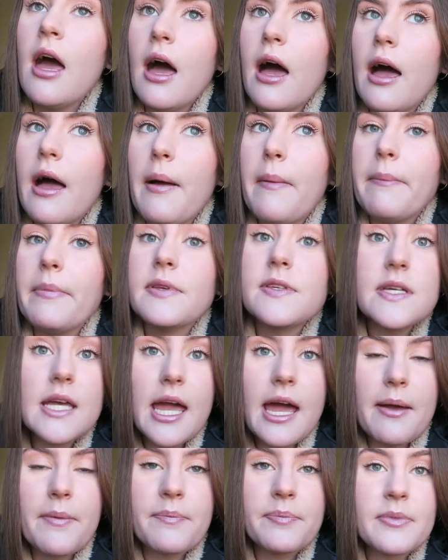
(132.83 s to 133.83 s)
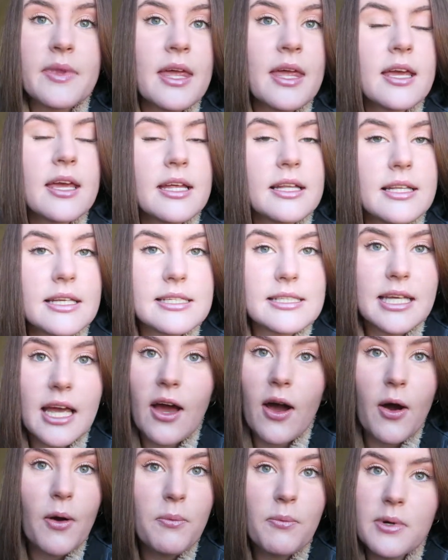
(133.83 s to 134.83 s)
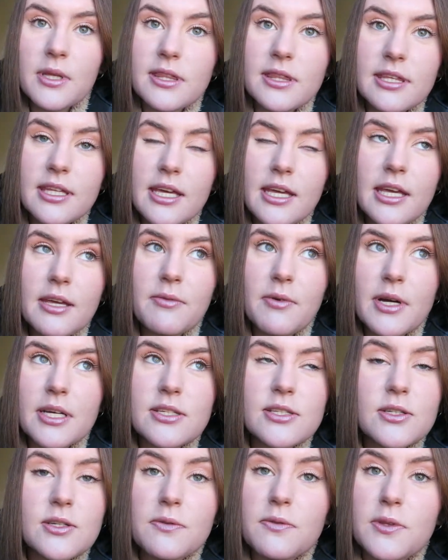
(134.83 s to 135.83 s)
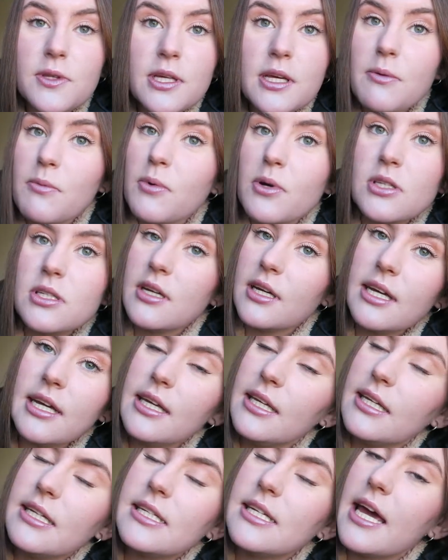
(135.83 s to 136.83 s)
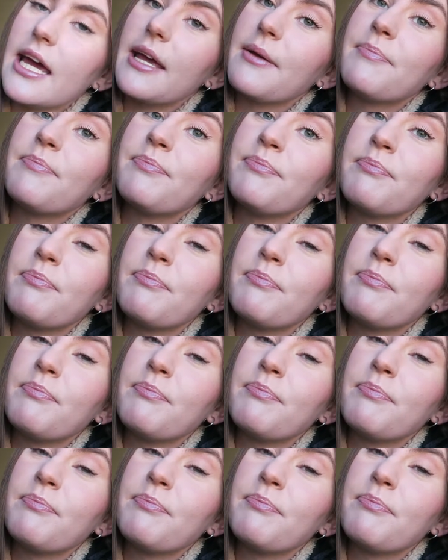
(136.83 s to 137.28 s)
So yeah, let's get on with the rest of the what I eat in a day.